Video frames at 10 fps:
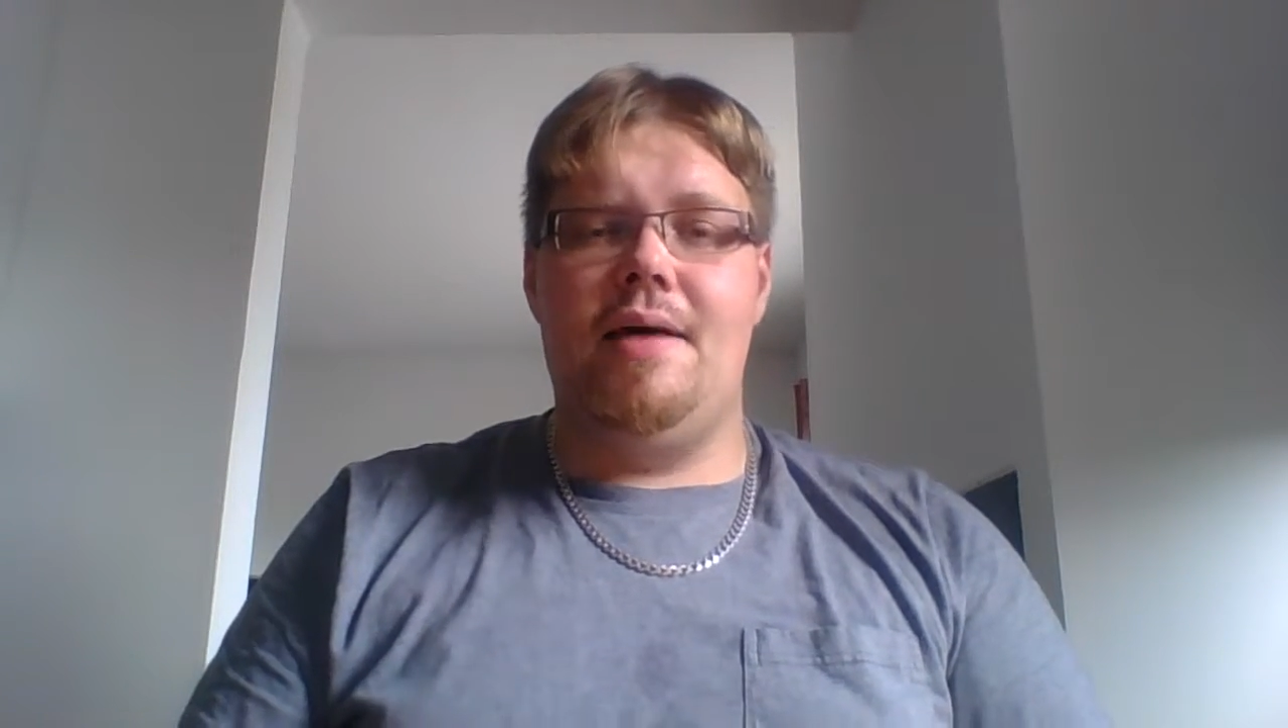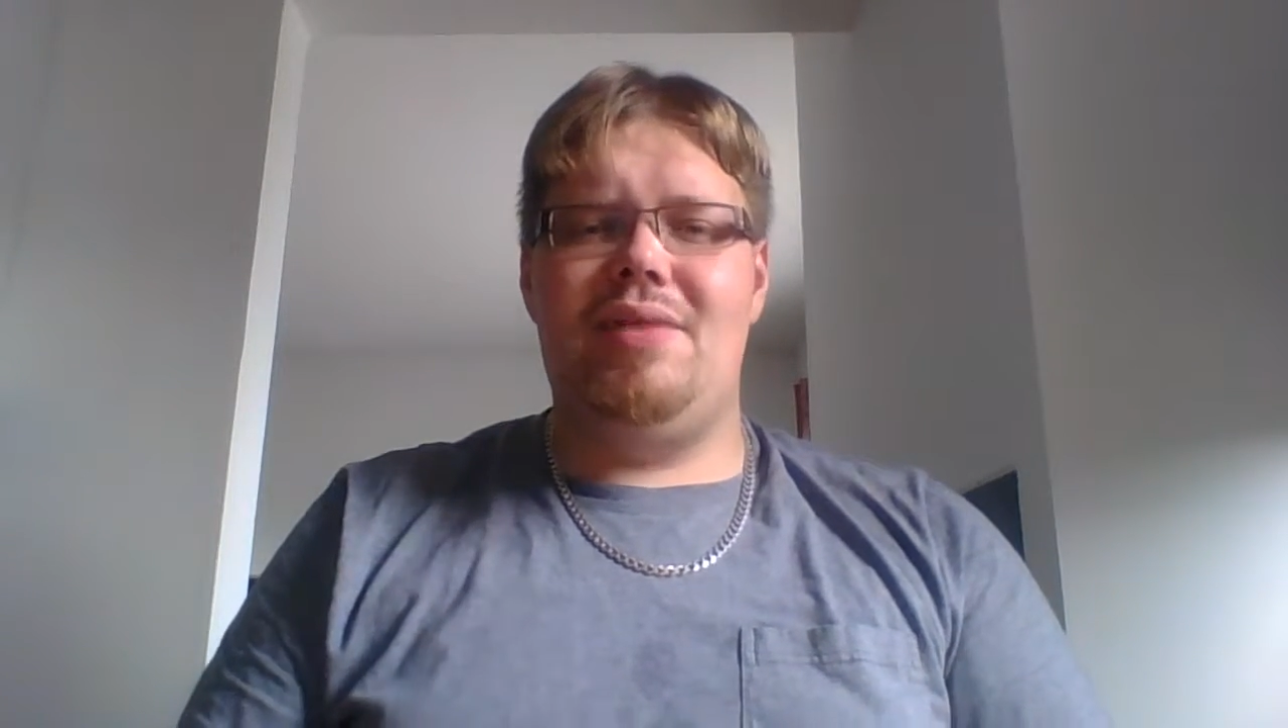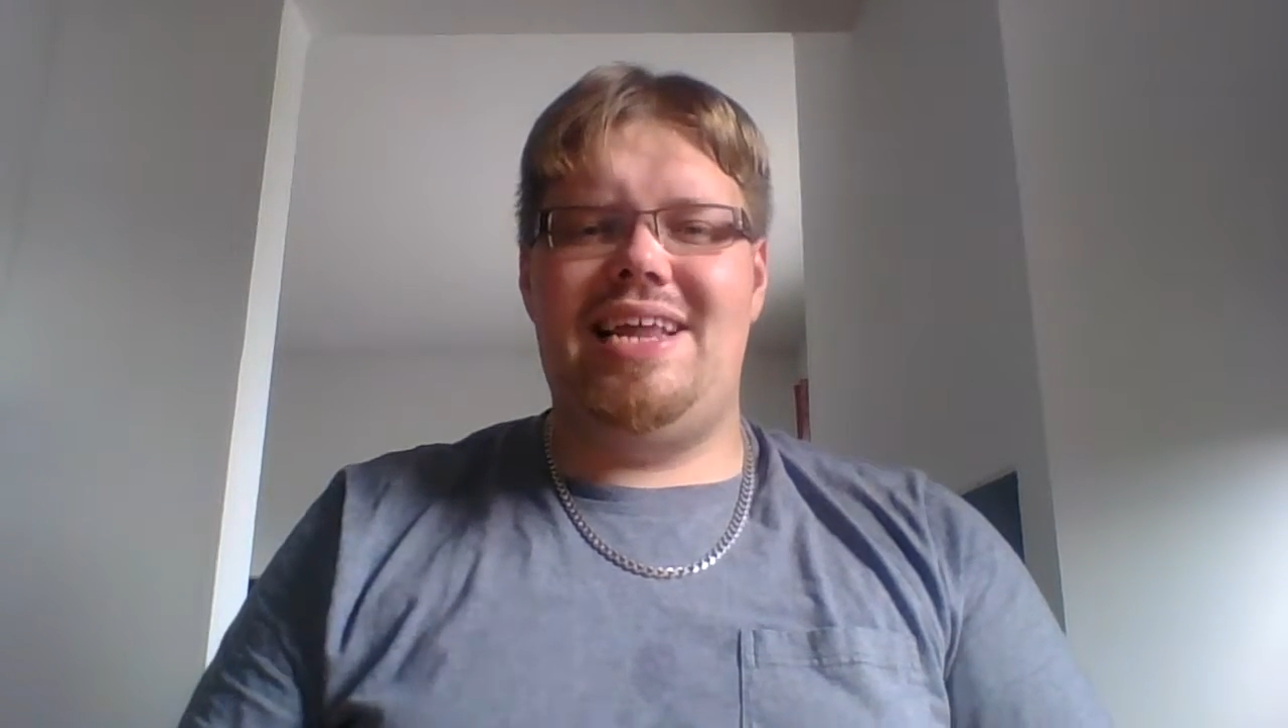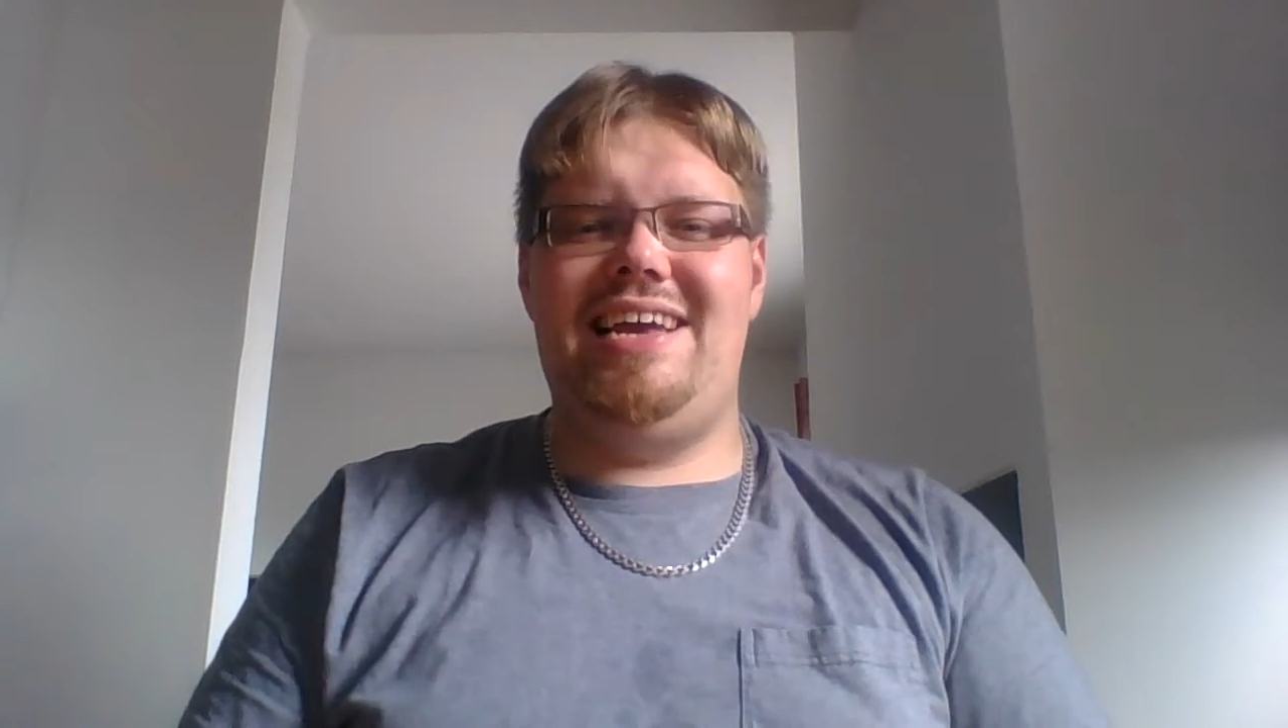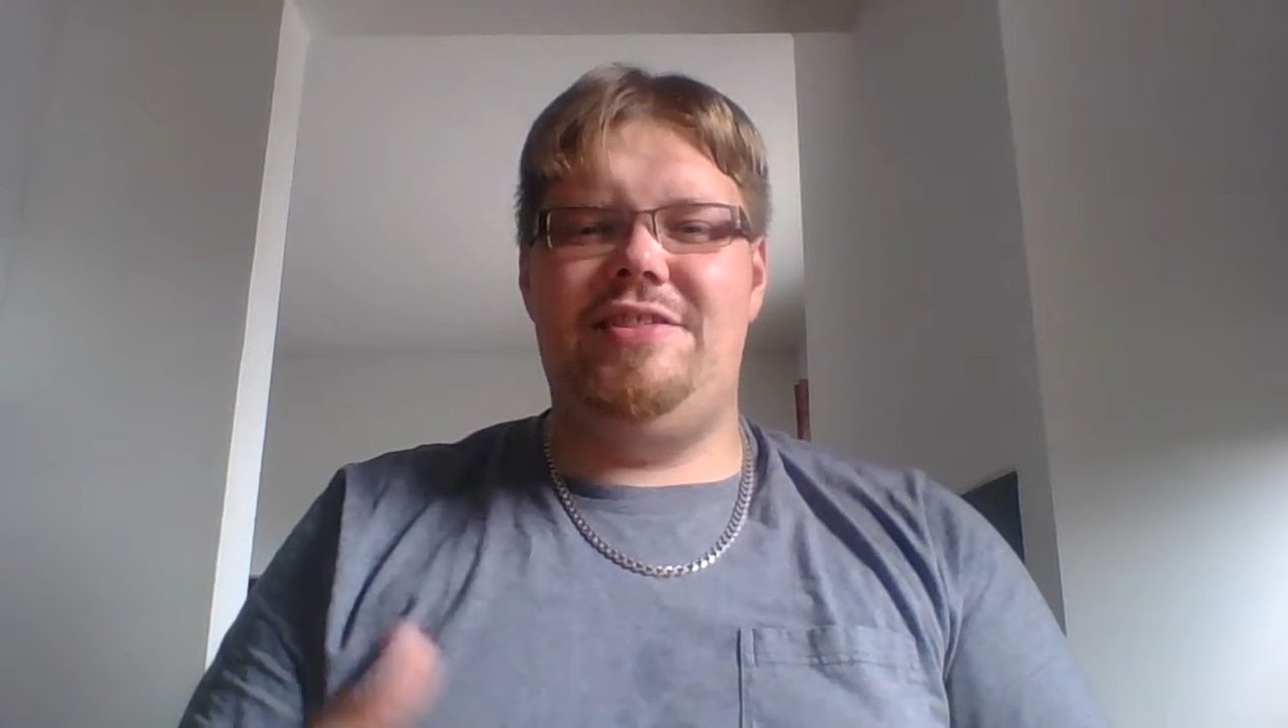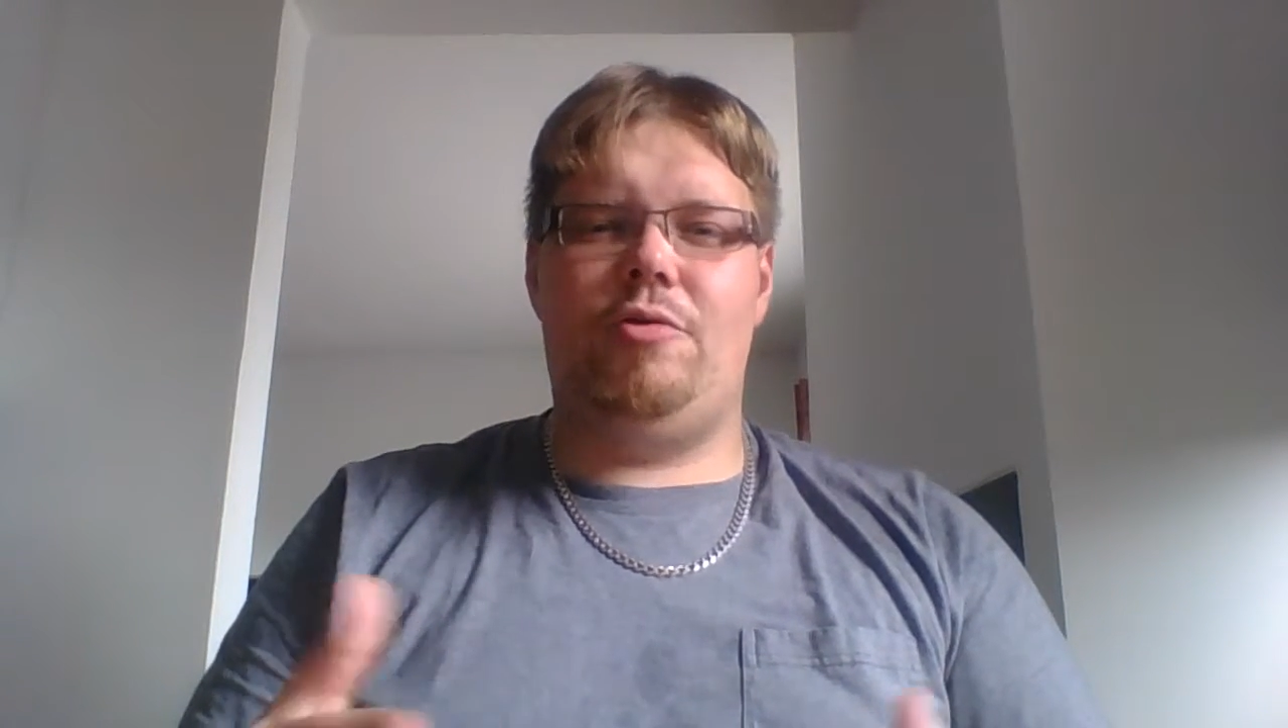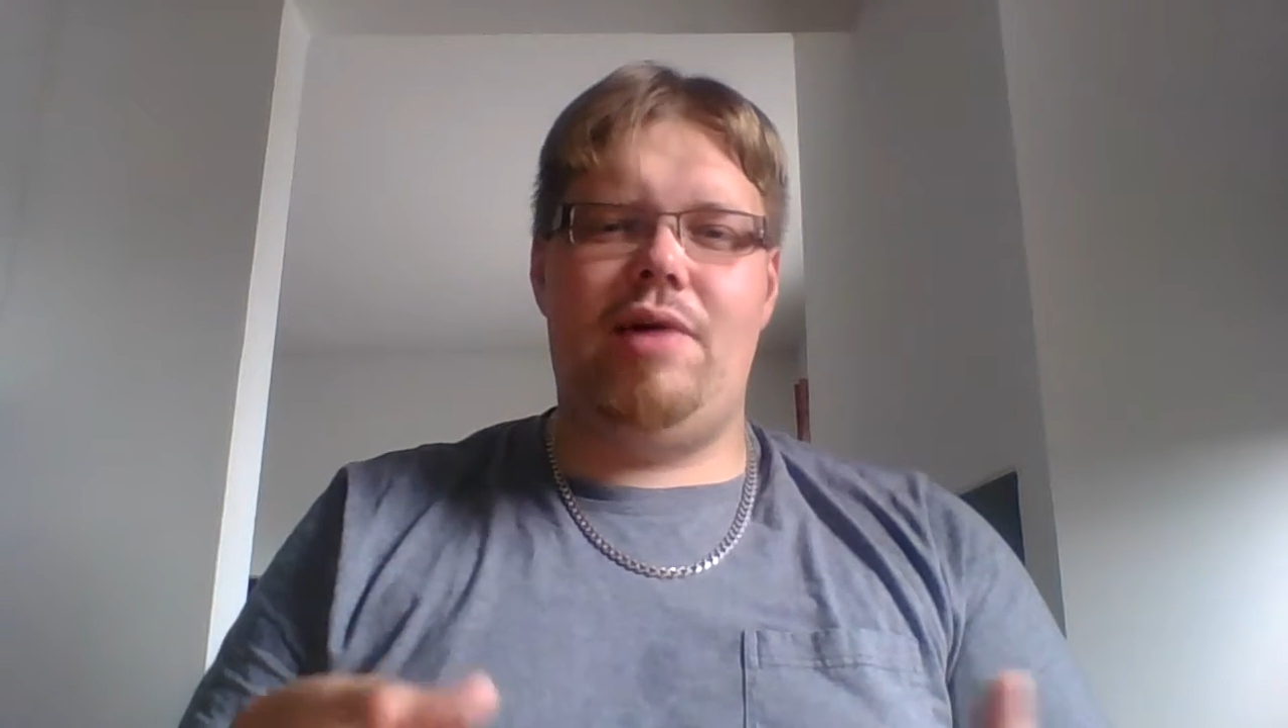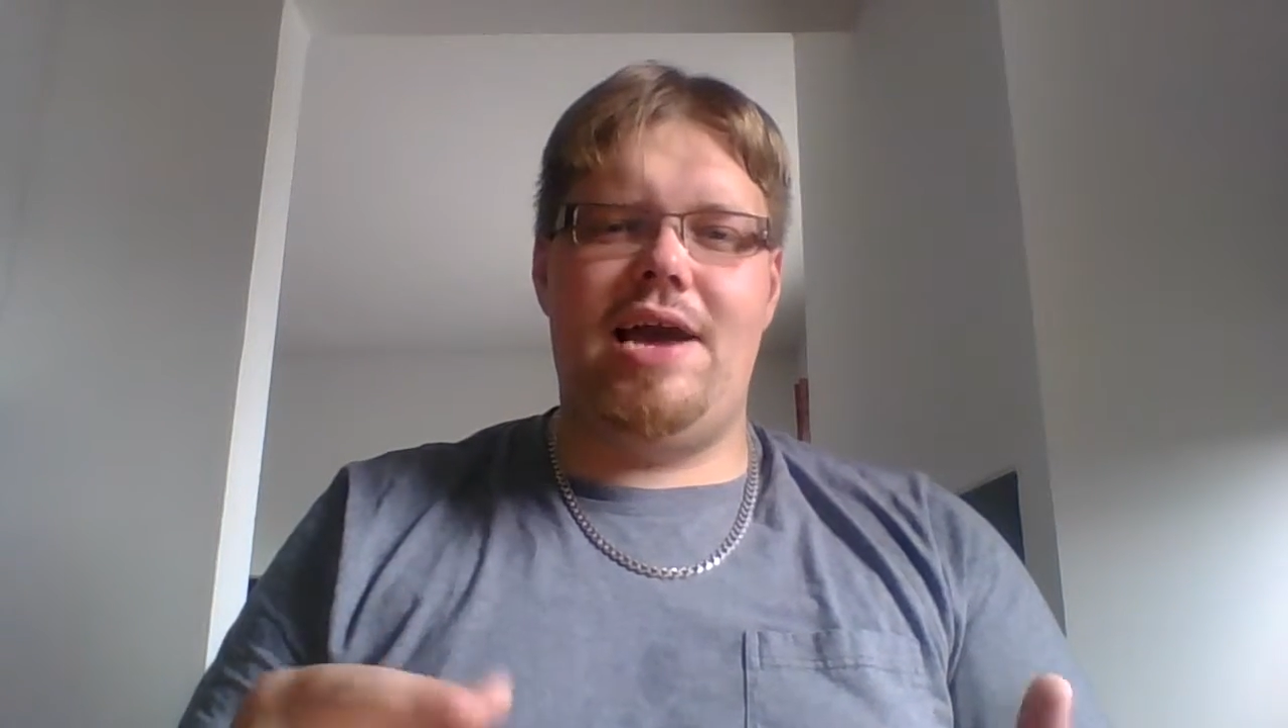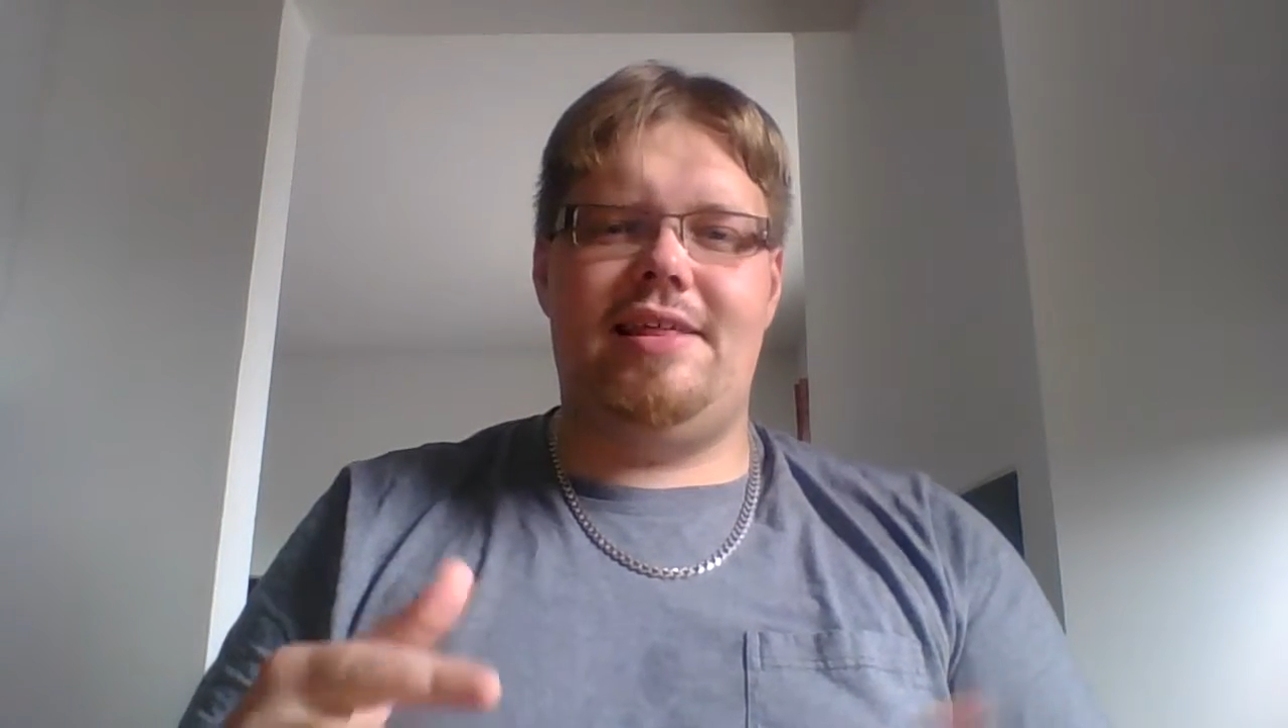But either way,